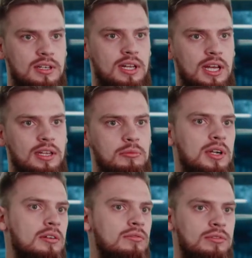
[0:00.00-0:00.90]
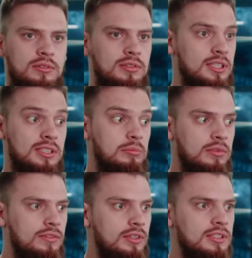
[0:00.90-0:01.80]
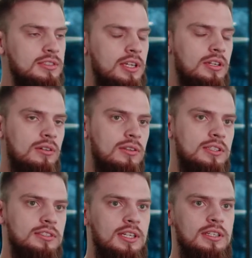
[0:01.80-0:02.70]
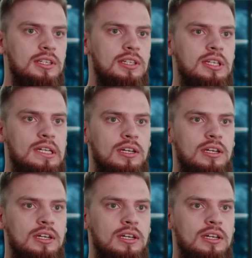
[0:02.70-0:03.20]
client, but for example for the stakeholders that the